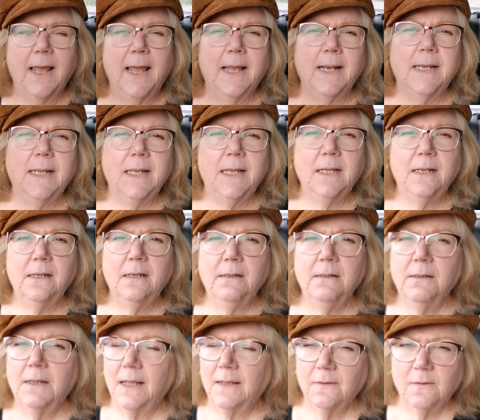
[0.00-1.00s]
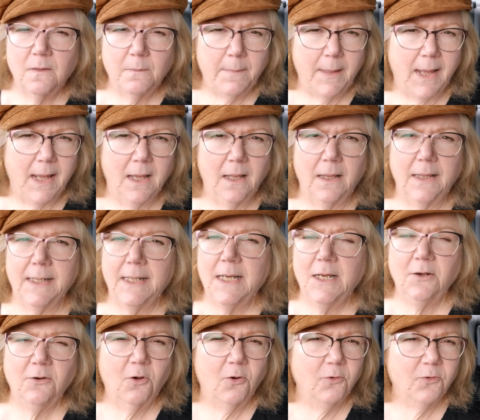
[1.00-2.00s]
and he does the mail, and
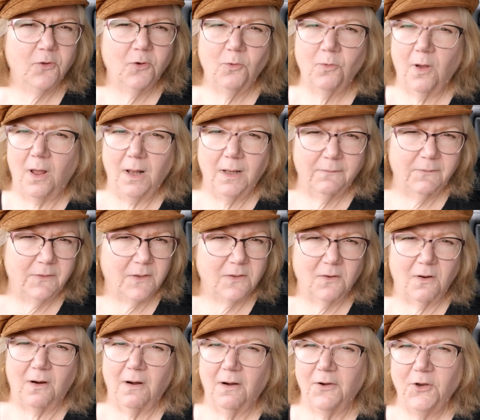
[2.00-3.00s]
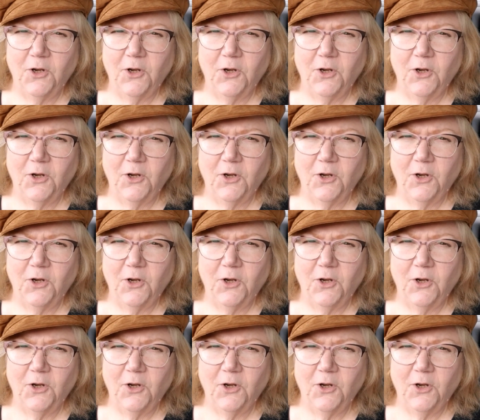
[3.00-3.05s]
he knows who all of us are,